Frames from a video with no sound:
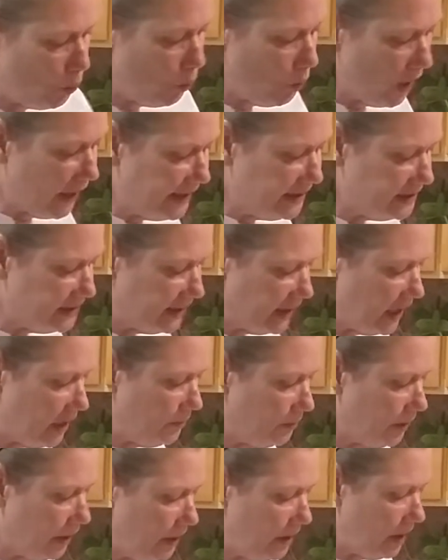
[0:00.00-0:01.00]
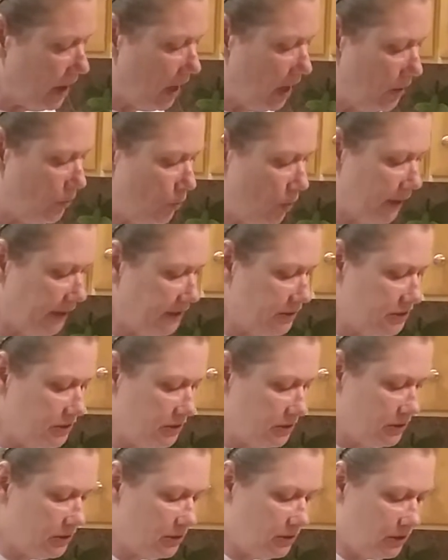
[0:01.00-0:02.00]
Why did I apply? I wanted
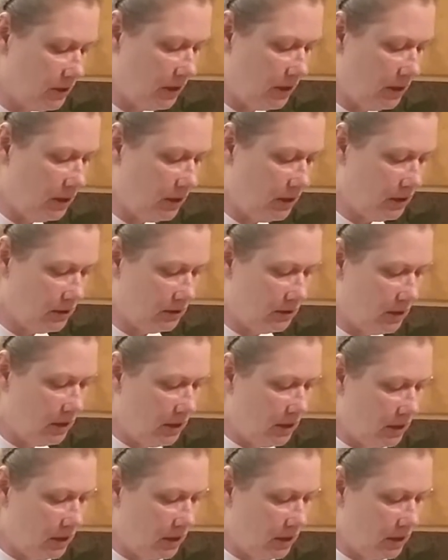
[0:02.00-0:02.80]
to